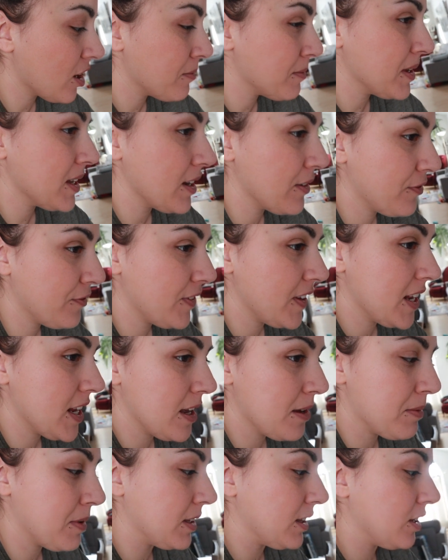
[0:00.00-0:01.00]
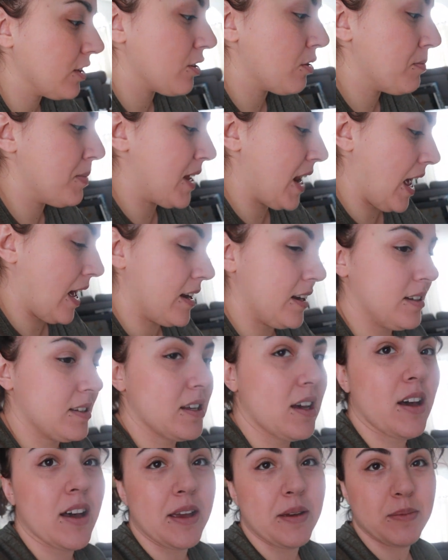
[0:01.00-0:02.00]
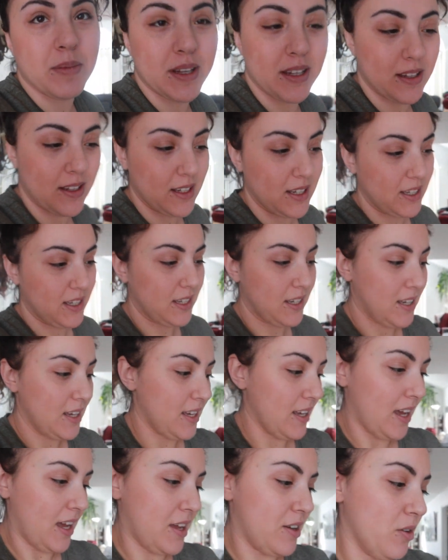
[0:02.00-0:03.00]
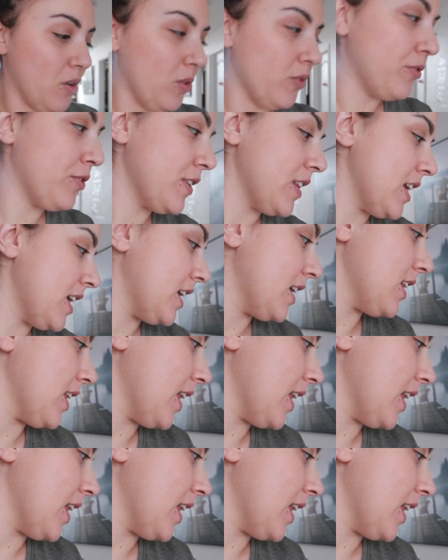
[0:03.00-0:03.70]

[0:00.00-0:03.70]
I'm gonna feed him a little bit at a time. And hopefully he